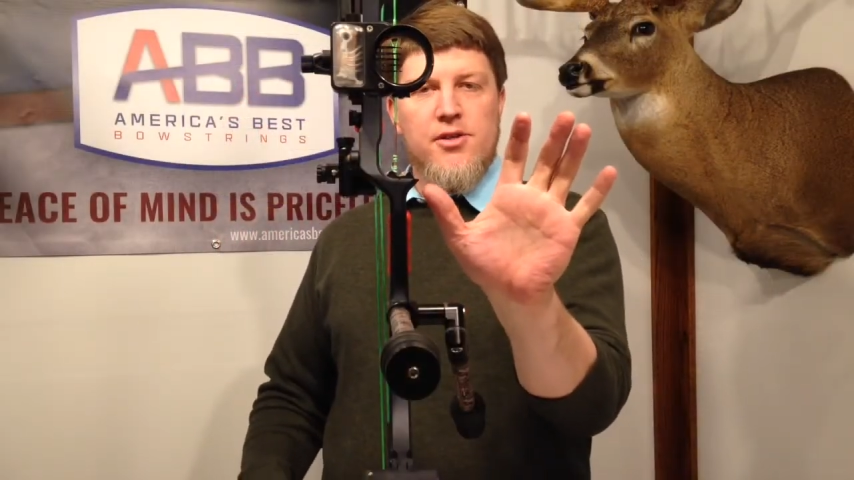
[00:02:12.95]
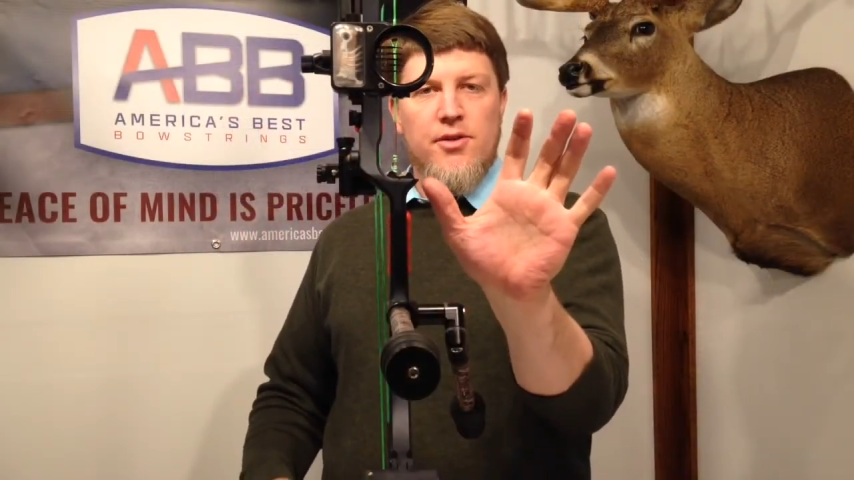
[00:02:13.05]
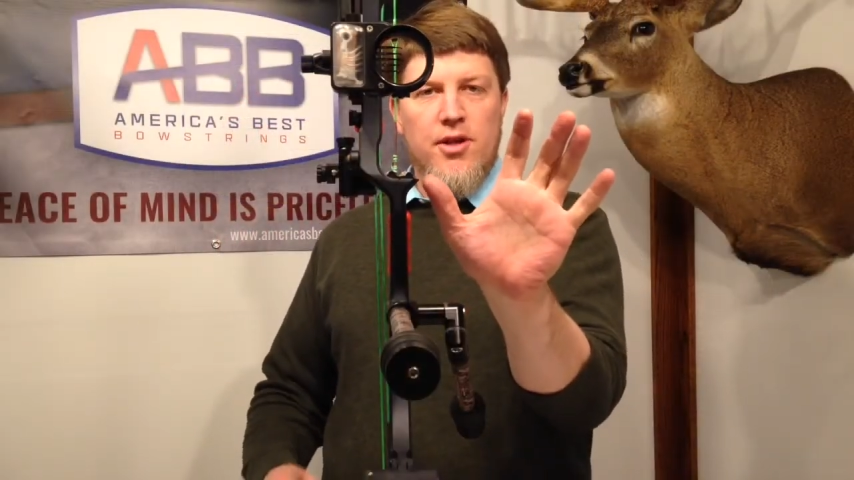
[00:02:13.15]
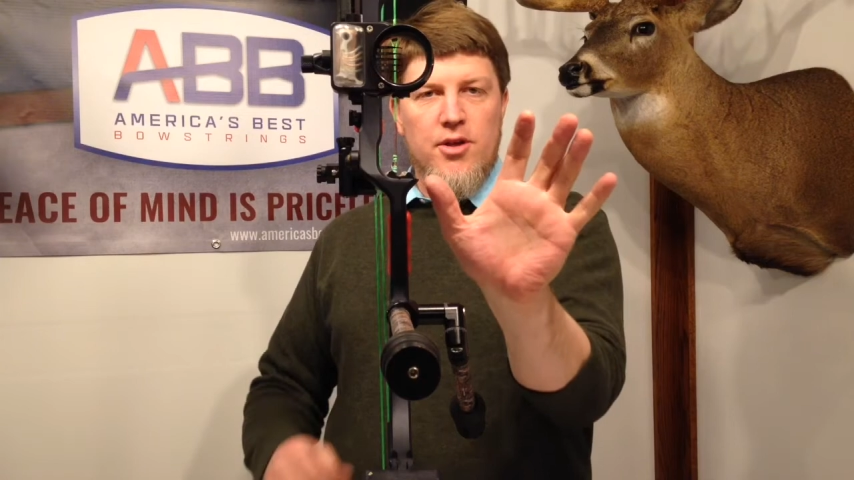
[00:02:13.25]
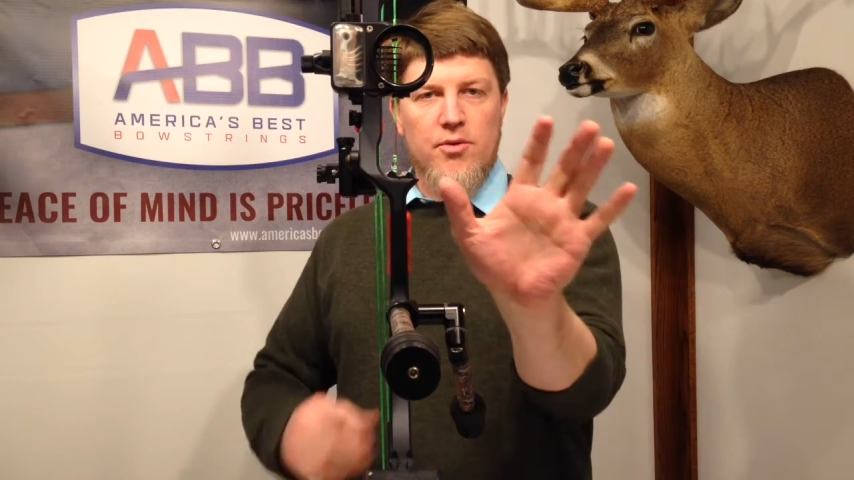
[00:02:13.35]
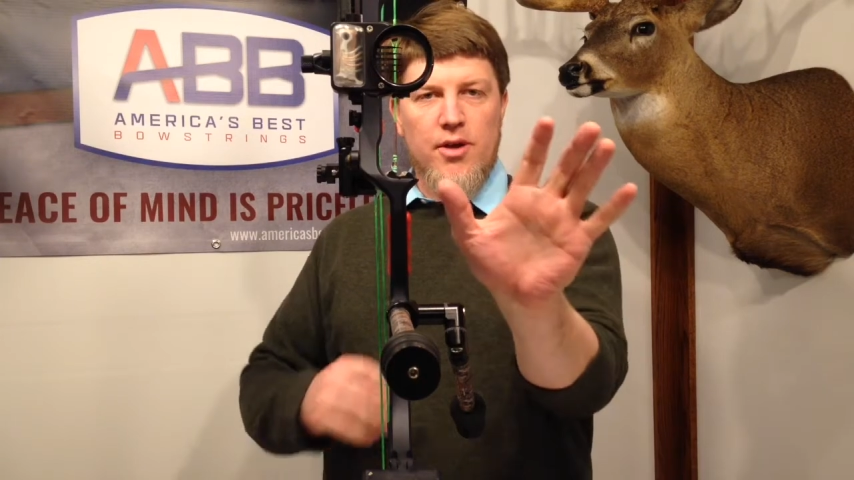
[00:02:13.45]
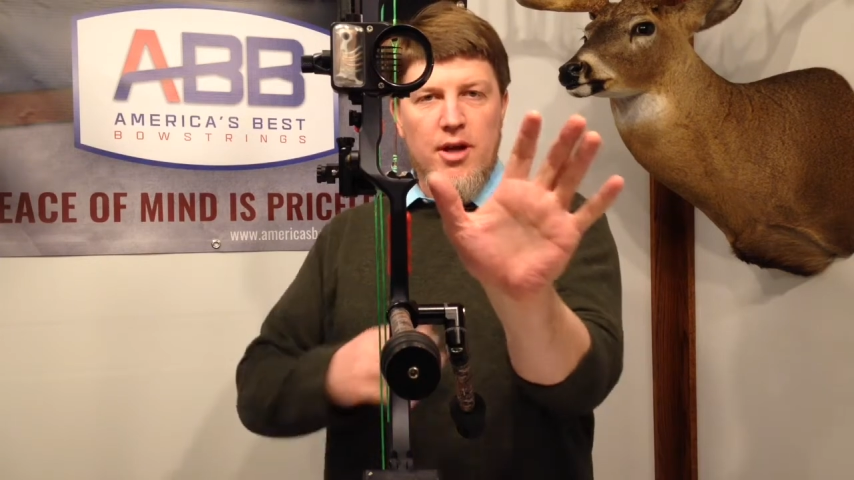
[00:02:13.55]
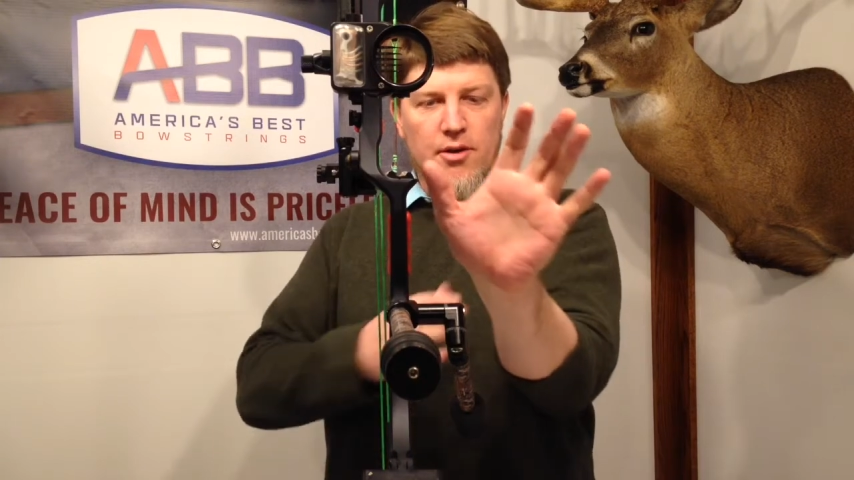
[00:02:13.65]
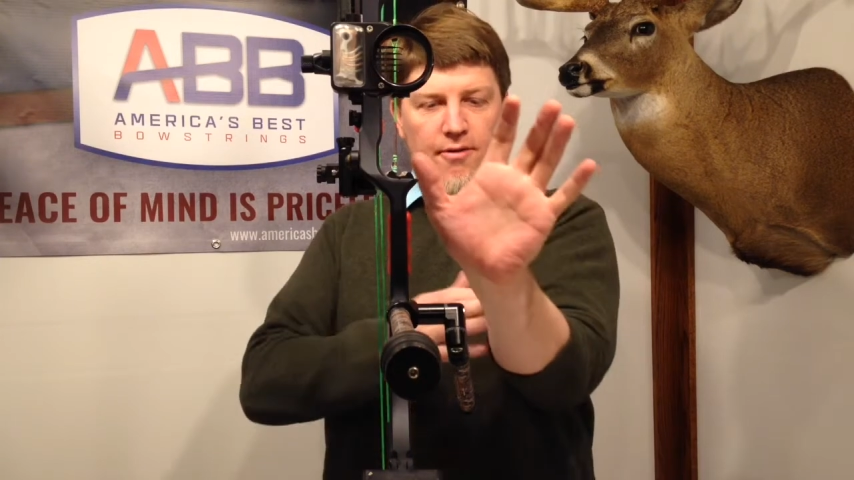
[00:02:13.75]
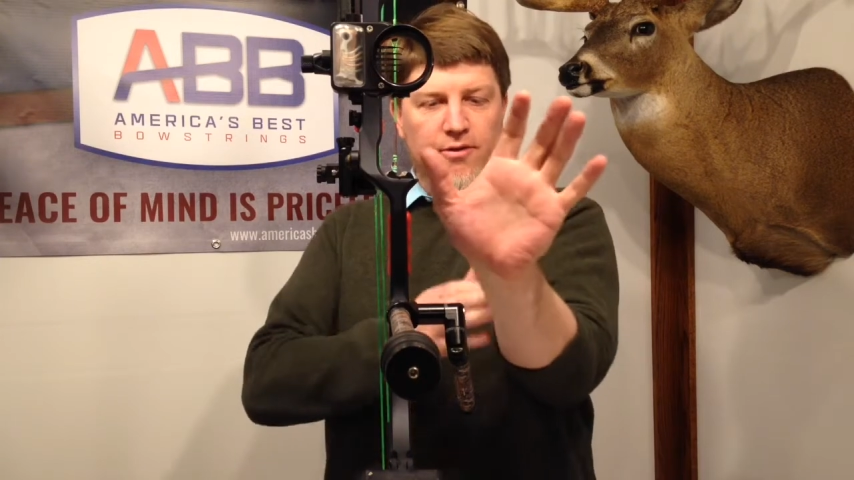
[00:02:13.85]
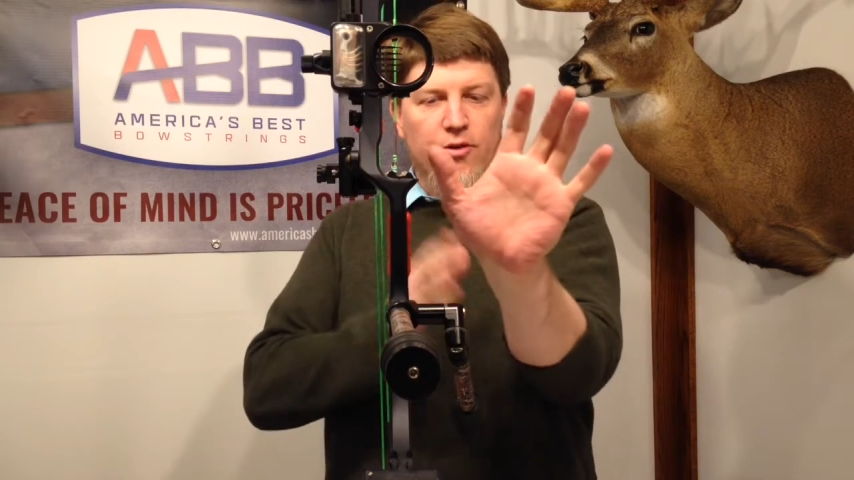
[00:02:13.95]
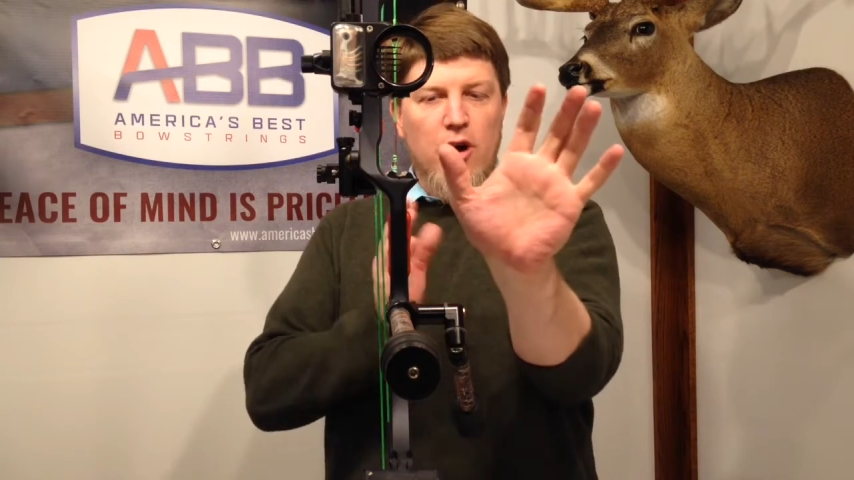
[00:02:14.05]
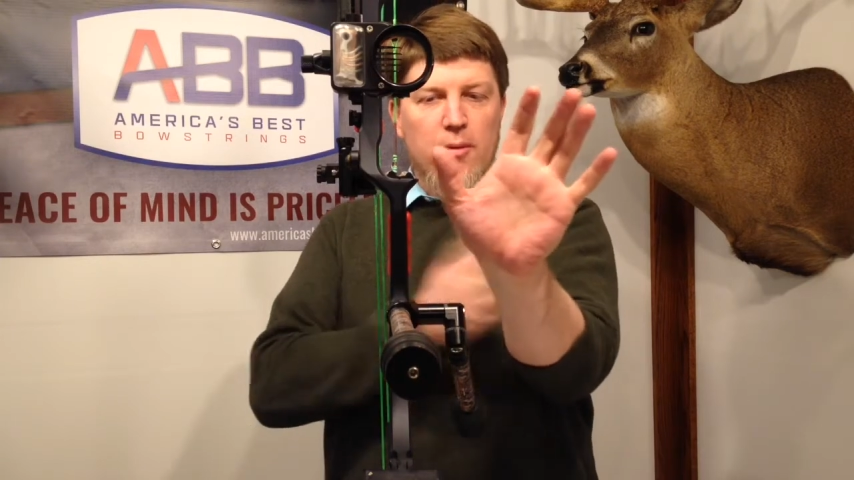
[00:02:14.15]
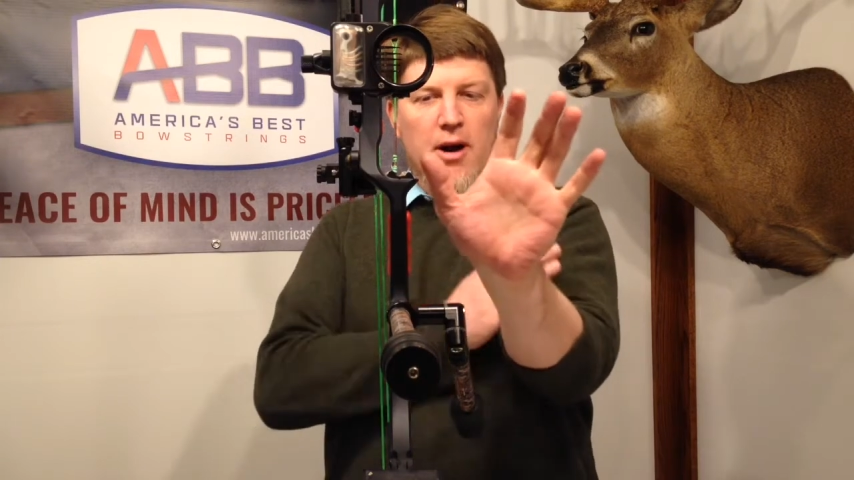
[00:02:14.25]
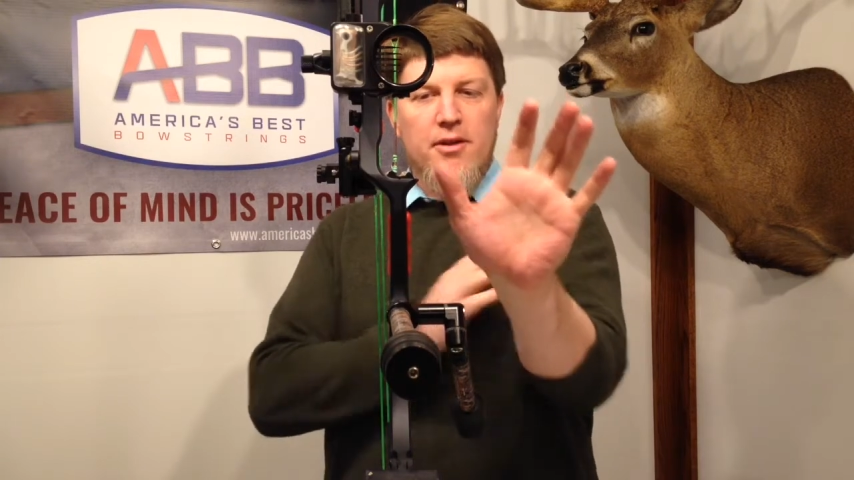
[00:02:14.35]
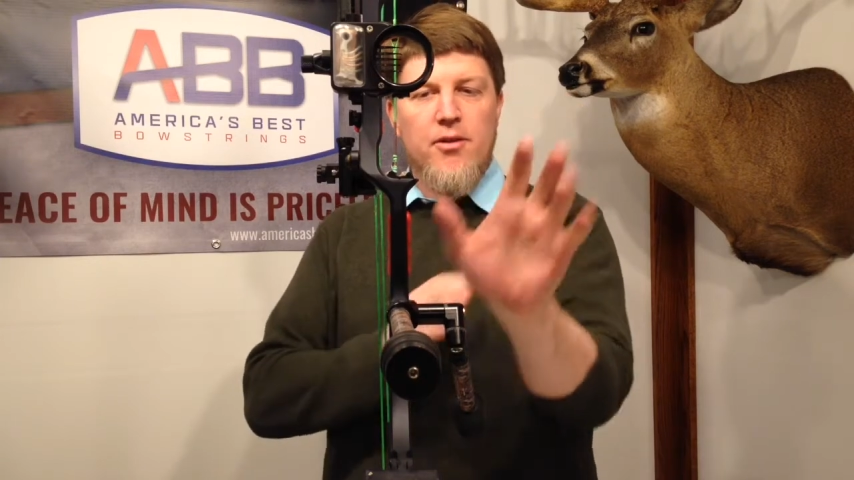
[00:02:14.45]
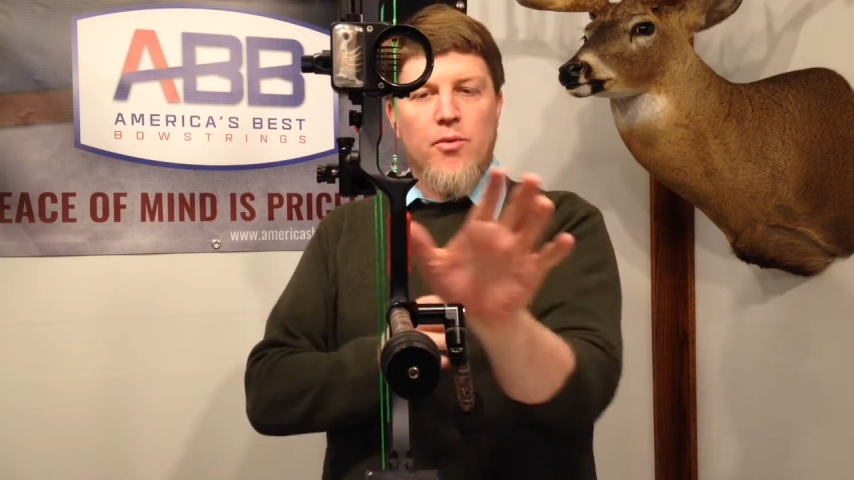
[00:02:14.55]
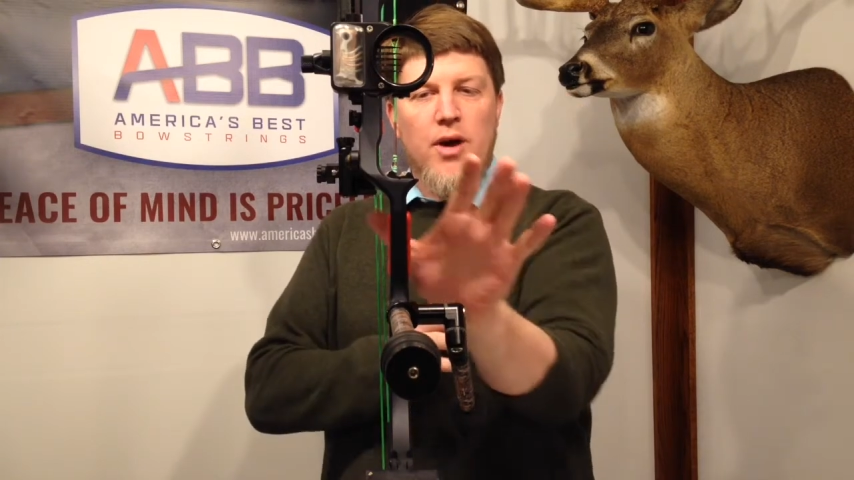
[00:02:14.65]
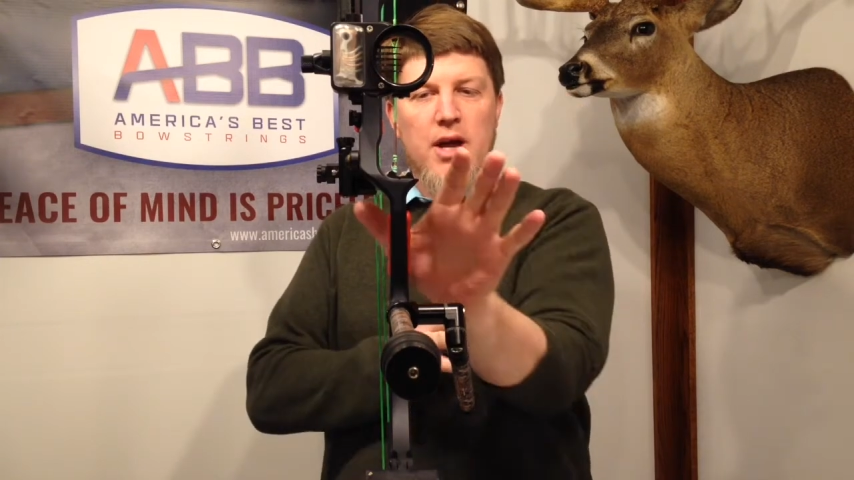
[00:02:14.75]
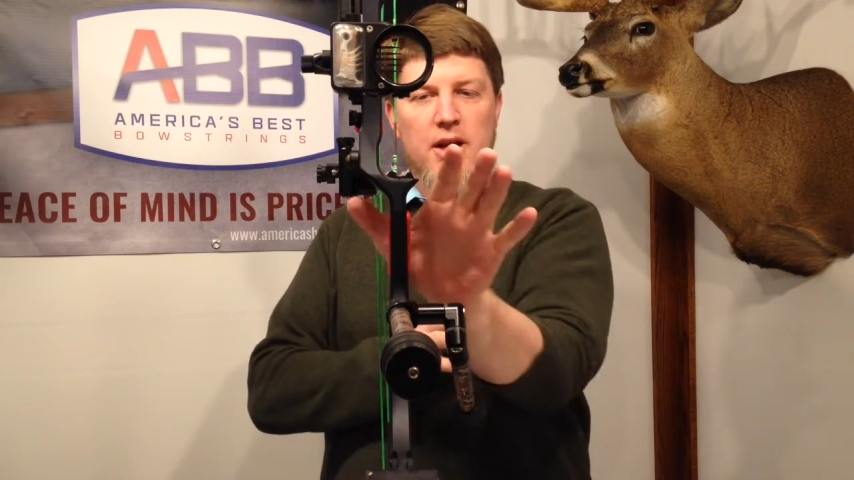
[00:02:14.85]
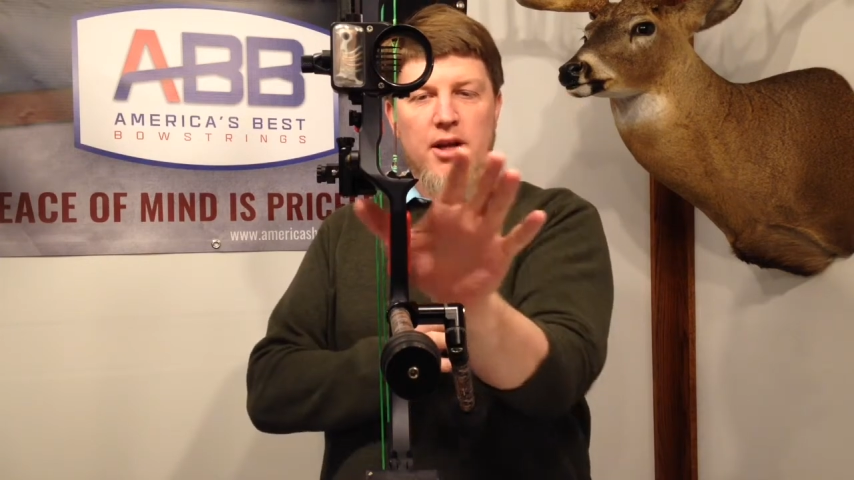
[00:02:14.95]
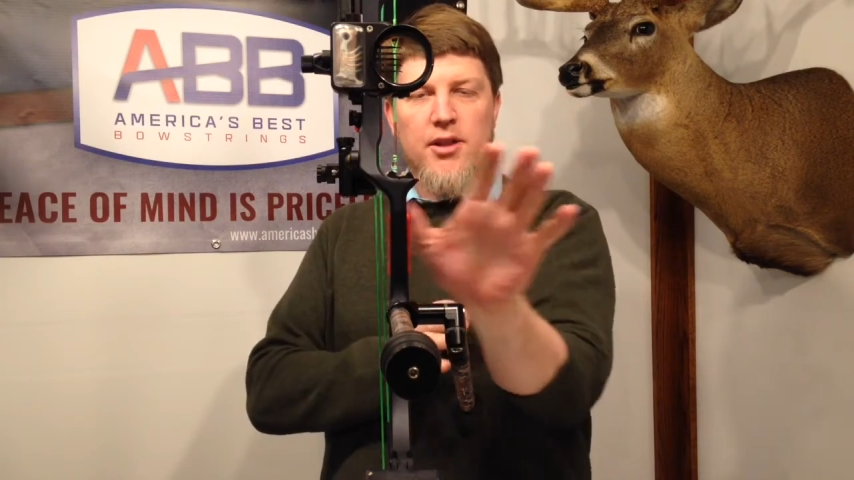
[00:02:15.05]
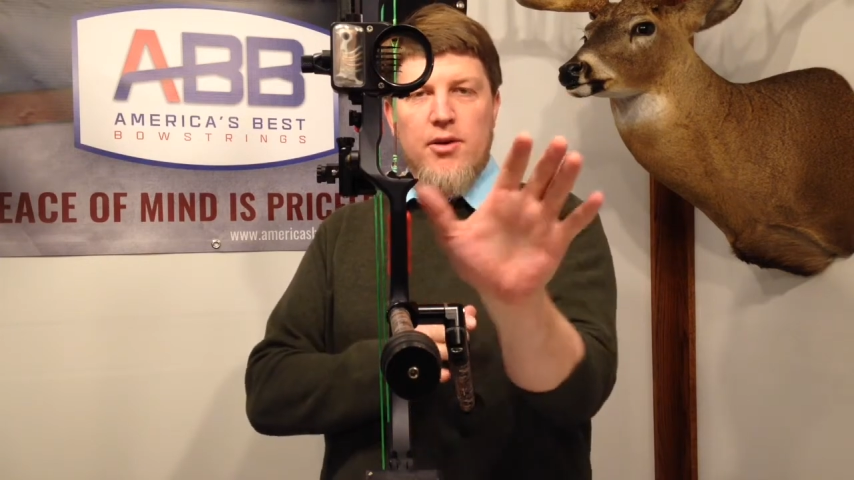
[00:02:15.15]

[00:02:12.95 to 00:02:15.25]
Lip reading: so that you get your forearm out of the way and